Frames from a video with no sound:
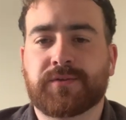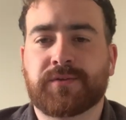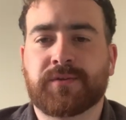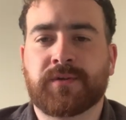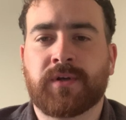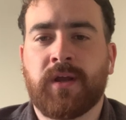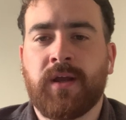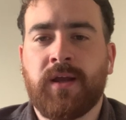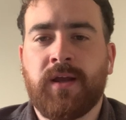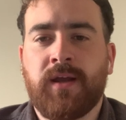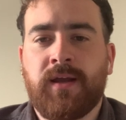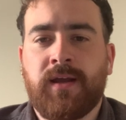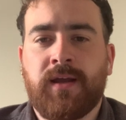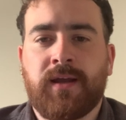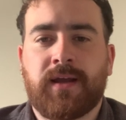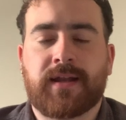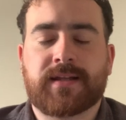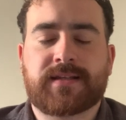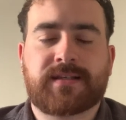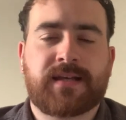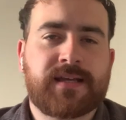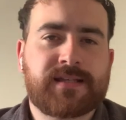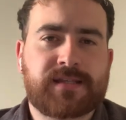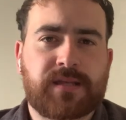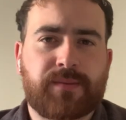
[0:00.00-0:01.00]
And
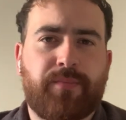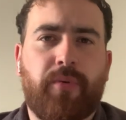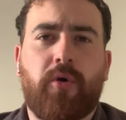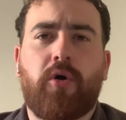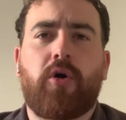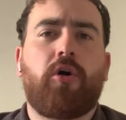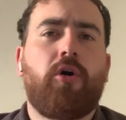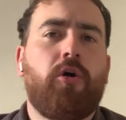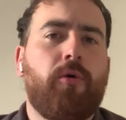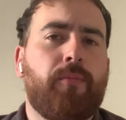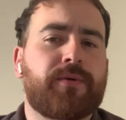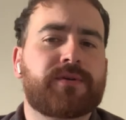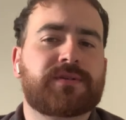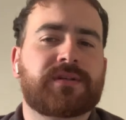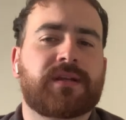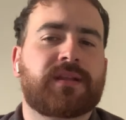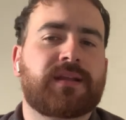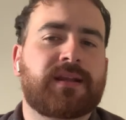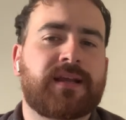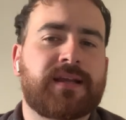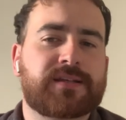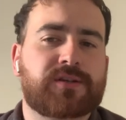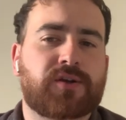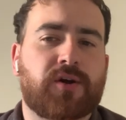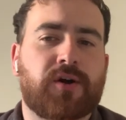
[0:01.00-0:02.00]
it says that Paul
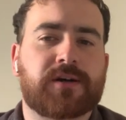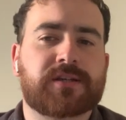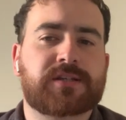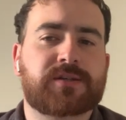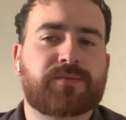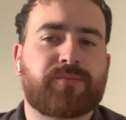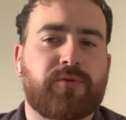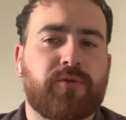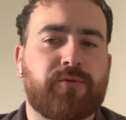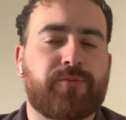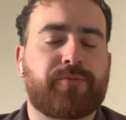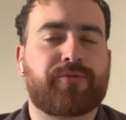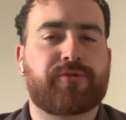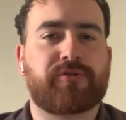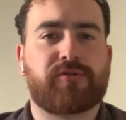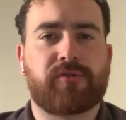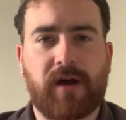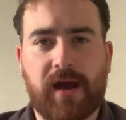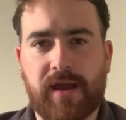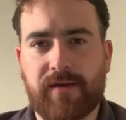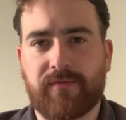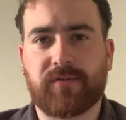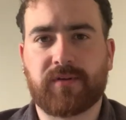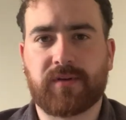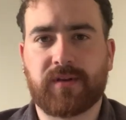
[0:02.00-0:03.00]
presented his gospel
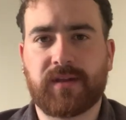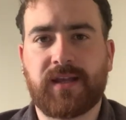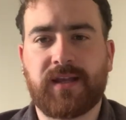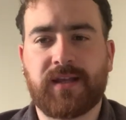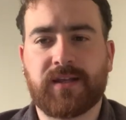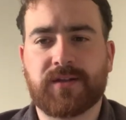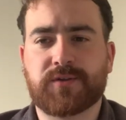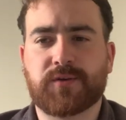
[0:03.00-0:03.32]
privately